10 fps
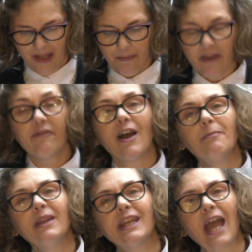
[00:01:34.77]
My
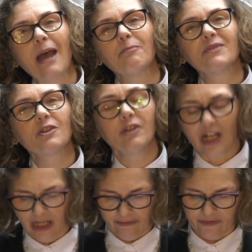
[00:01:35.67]
family camped on a
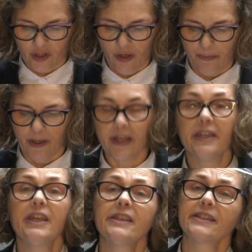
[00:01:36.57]
cliff top
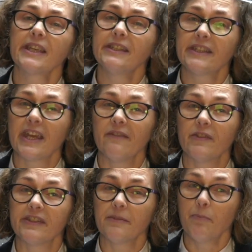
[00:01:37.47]
near St
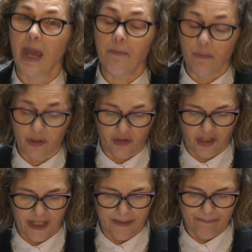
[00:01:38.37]
David's in
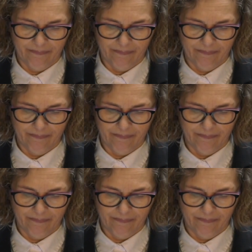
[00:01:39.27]
Pembrokeshire.